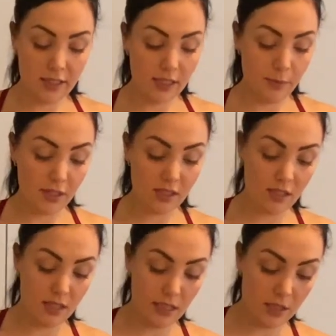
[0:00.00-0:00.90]
because
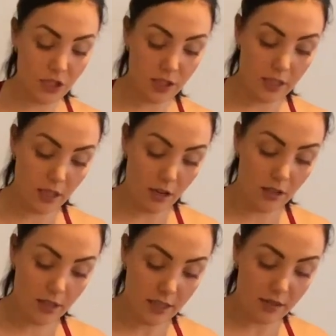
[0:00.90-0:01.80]
it's like chili and
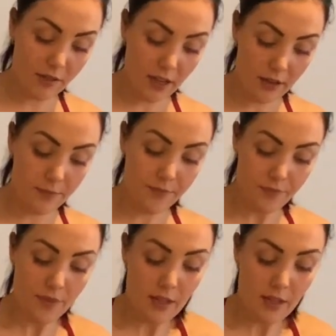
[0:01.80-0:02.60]
garlic is fine.